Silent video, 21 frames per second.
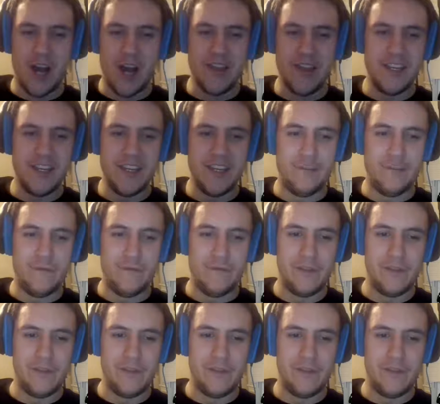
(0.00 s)
the
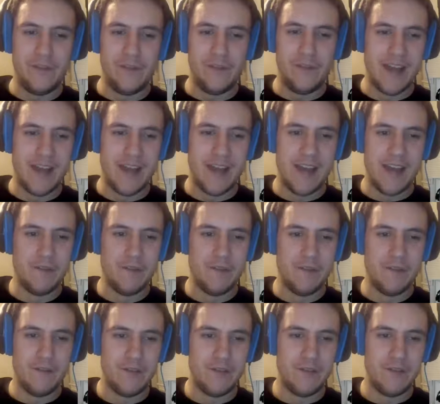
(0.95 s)
flip side
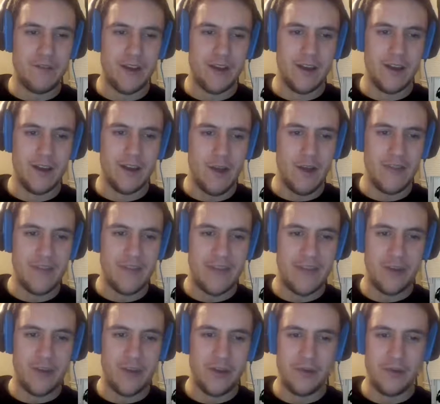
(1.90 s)
of that,
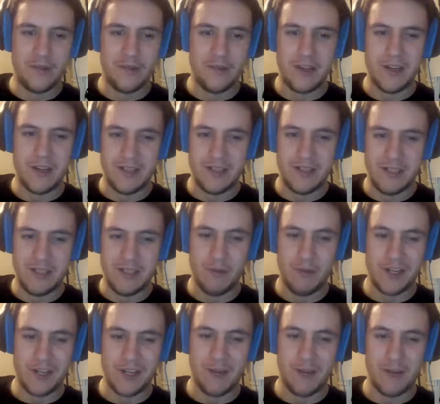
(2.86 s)
though, you
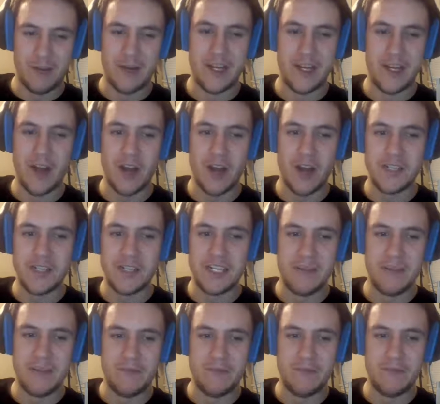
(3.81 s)
want to talk about a young
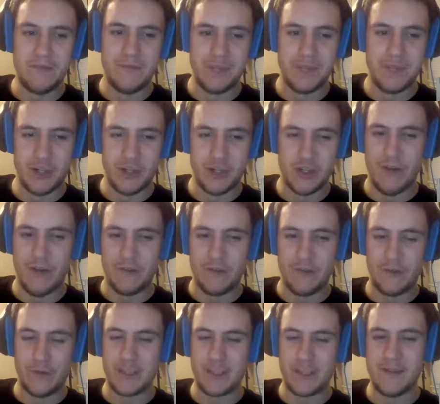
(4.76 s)
team that showed up for the
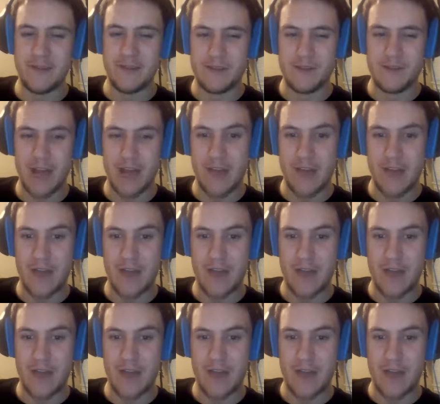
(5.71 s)
first time in the playoffs